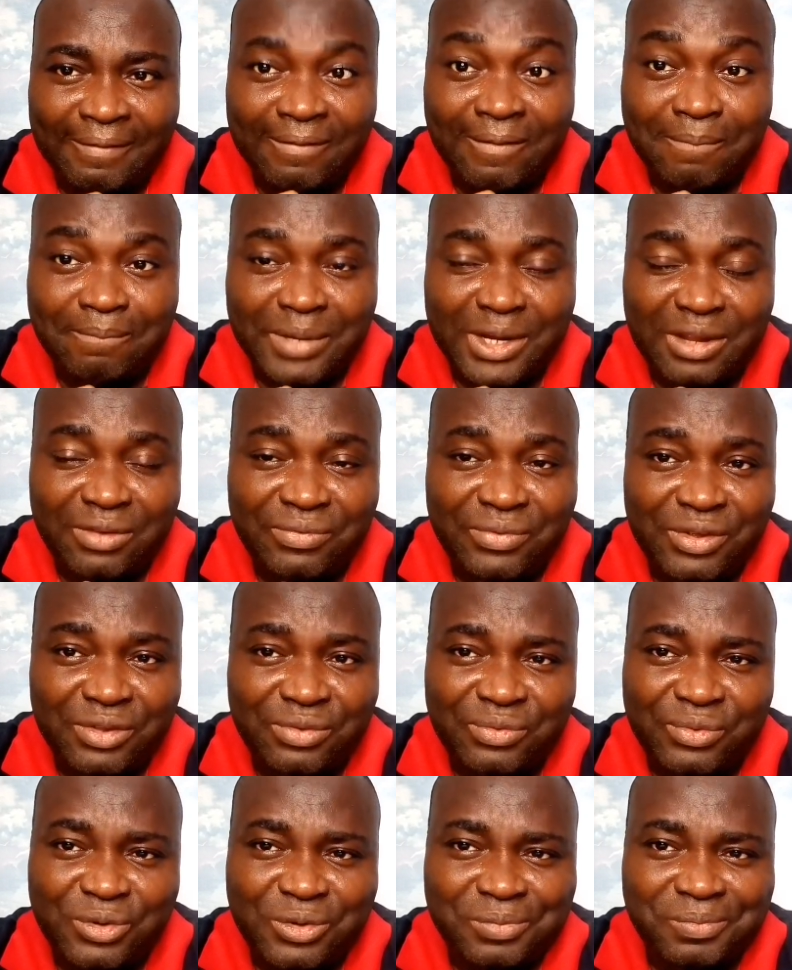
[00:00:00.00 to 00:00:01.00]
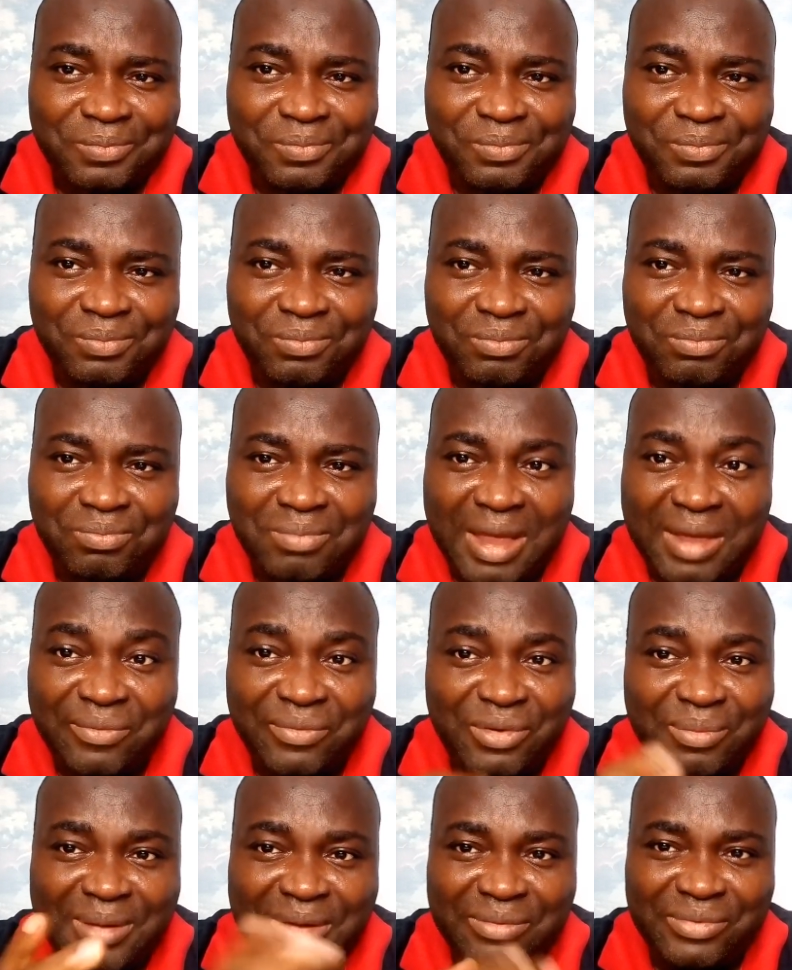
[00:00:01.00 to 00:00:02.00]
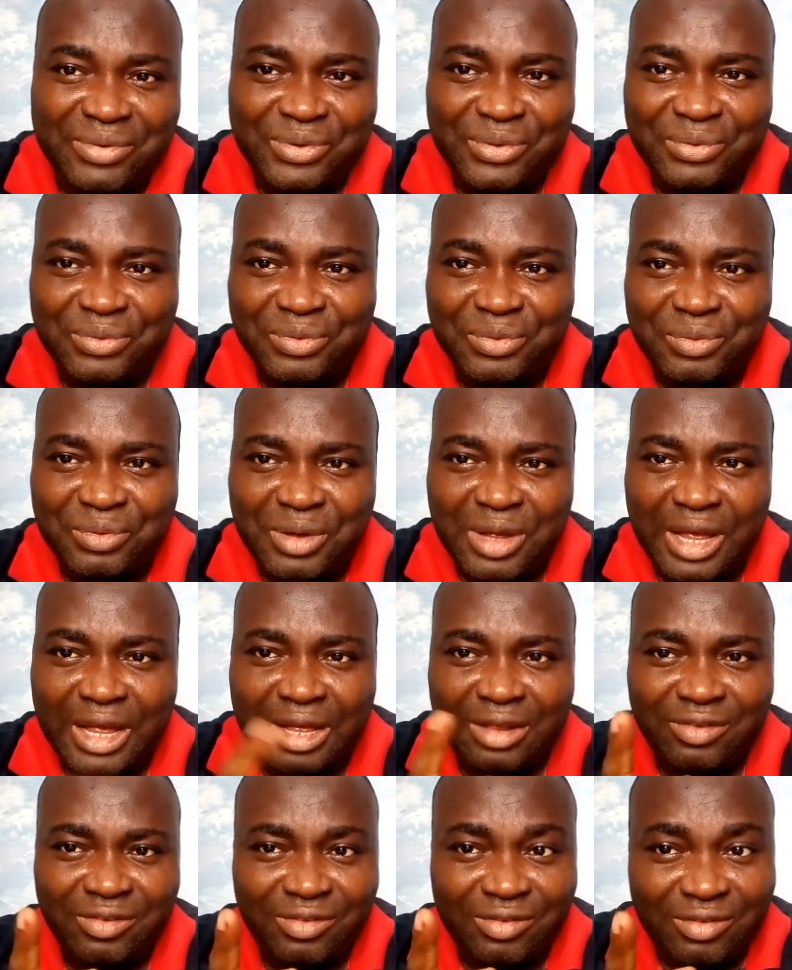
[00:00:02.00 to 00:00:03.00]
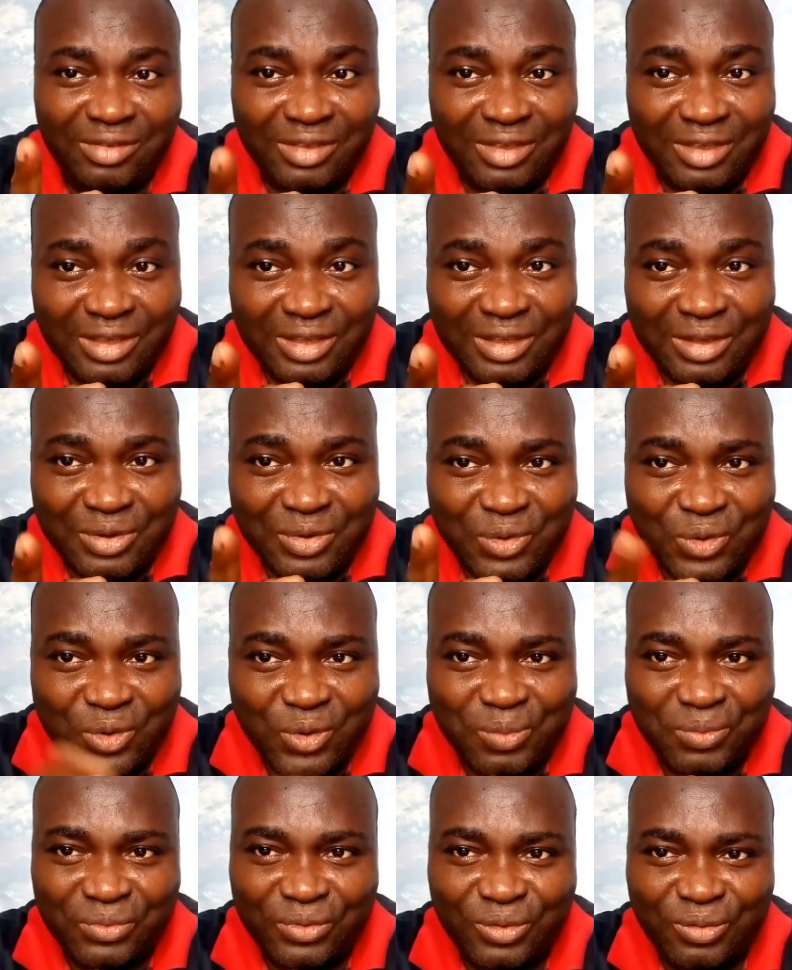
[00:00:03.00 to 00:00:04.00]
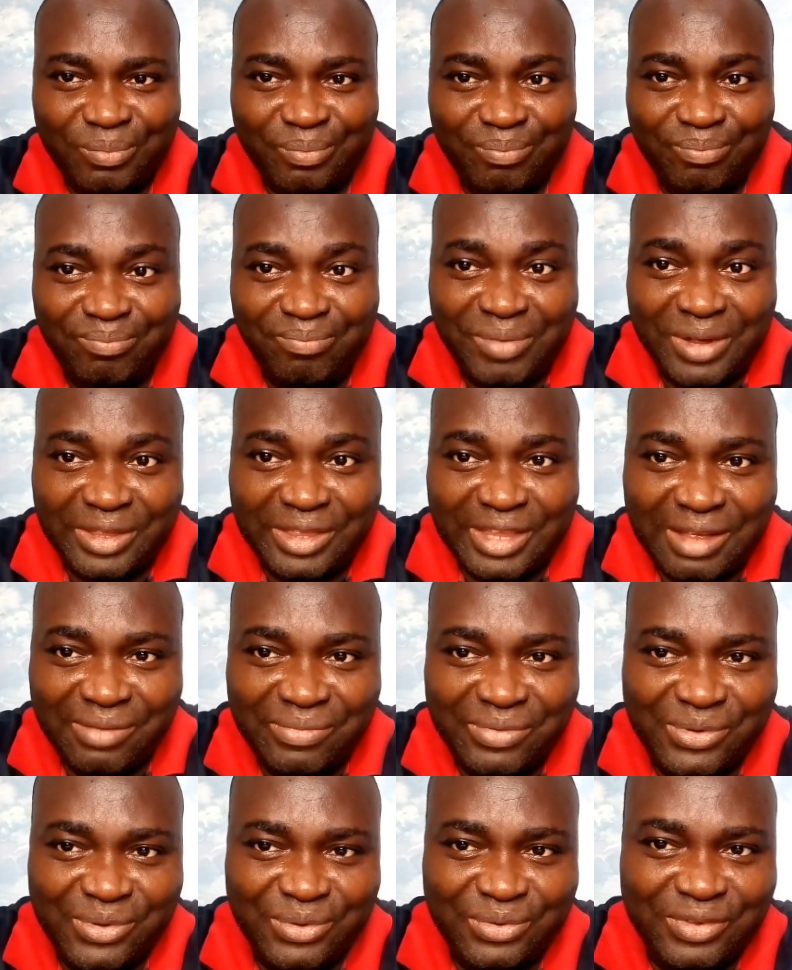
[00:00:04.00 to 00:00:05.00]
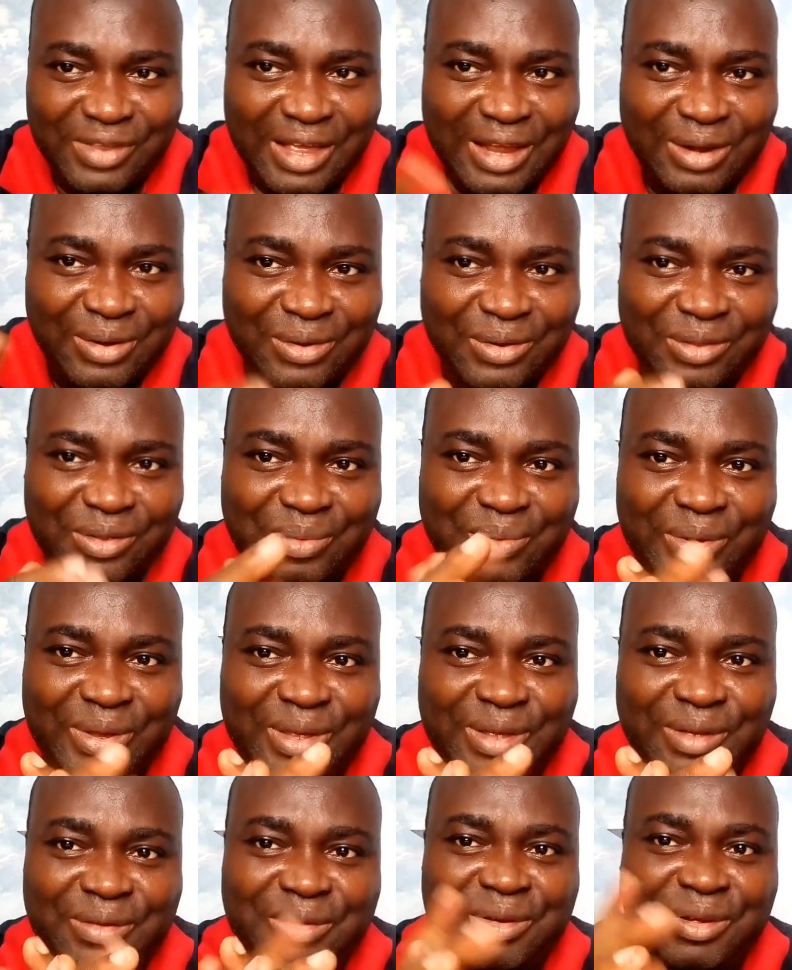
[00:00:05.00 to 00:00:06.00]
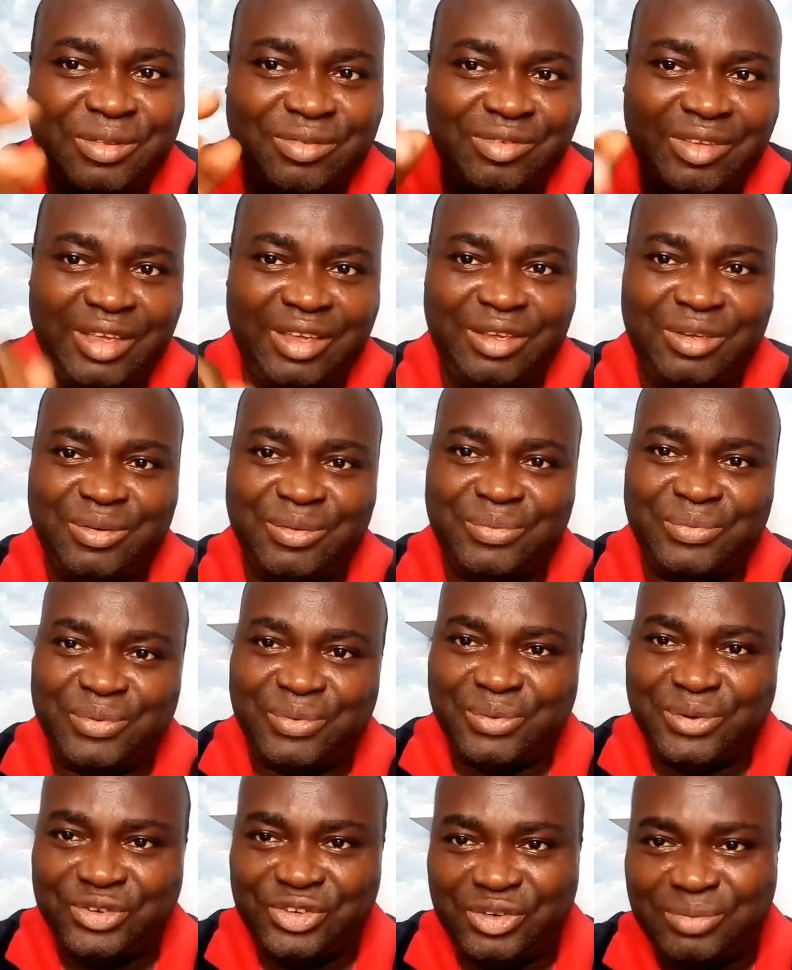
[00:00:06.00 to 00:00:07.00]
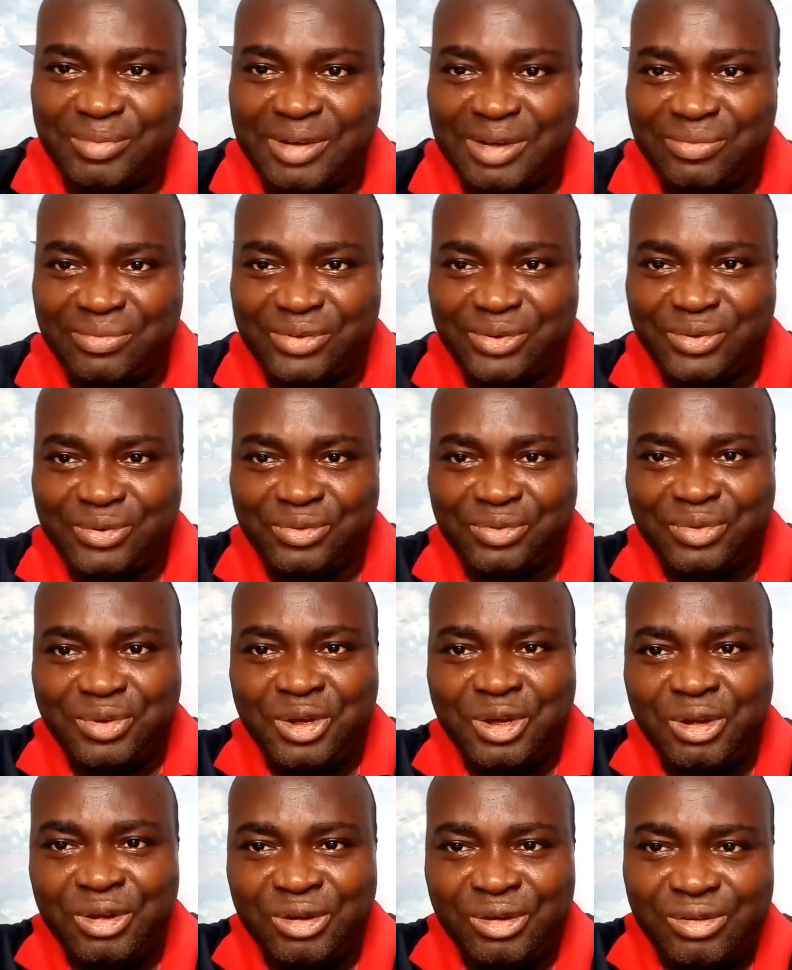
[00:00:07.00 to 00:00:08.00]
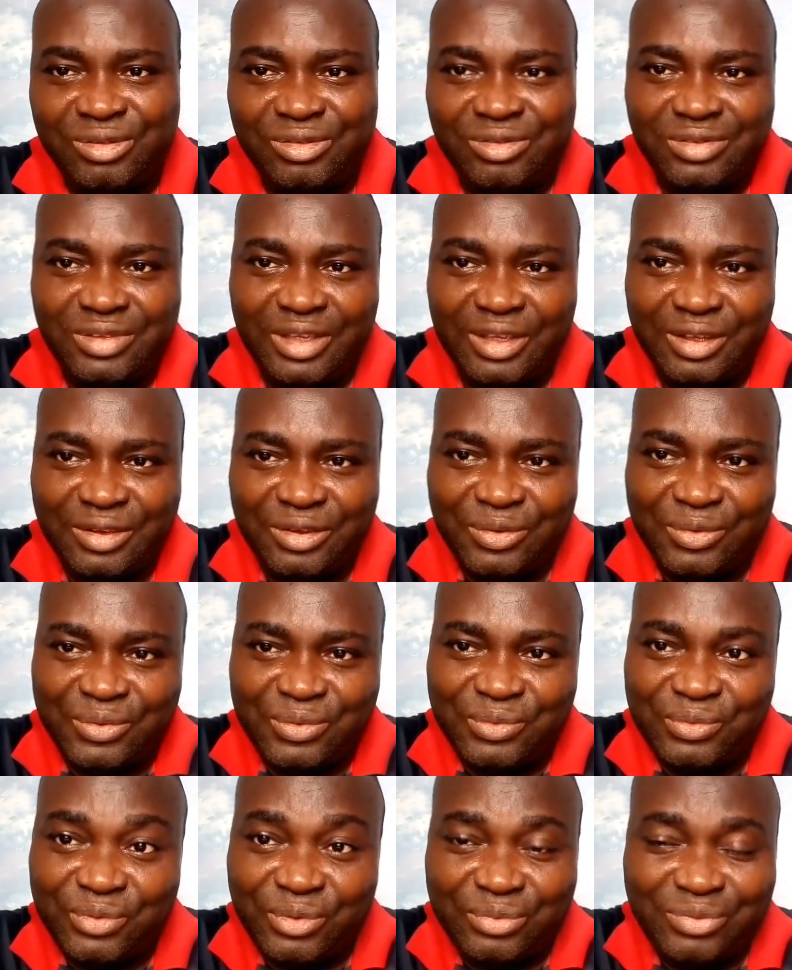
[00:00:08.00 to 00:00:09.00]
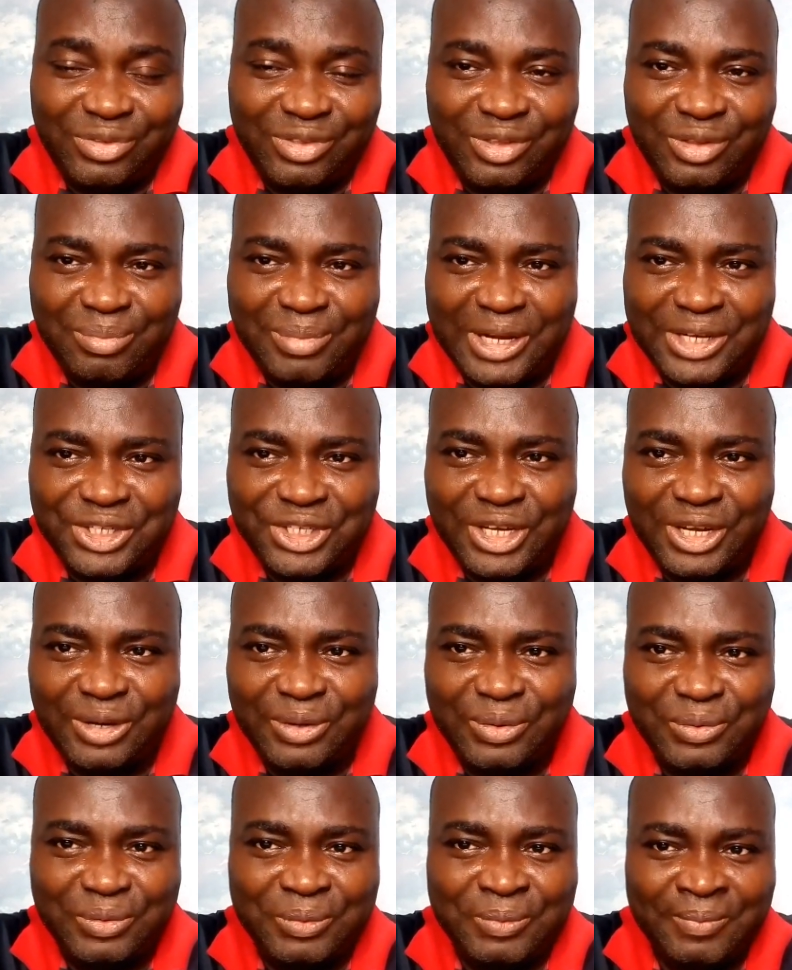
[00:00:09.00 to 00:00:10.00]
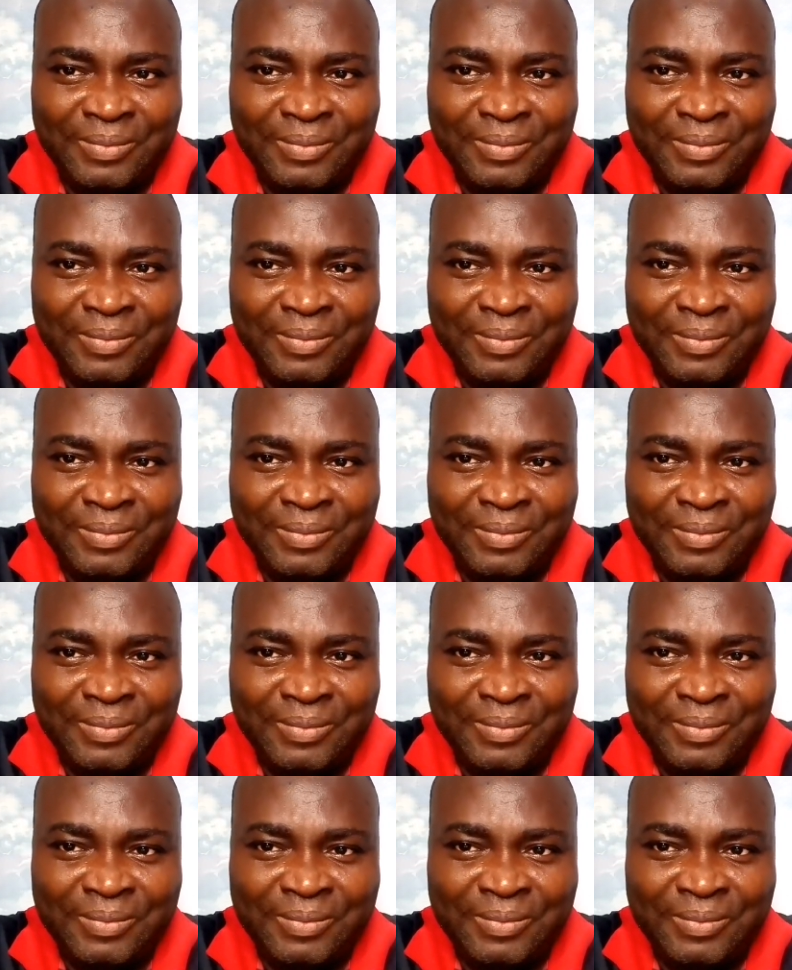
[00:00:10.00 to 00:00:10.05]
to benefit from my former videos, and stay hope for better videos along the way. Thank you for watching my videos. Thank you for visiting my channel.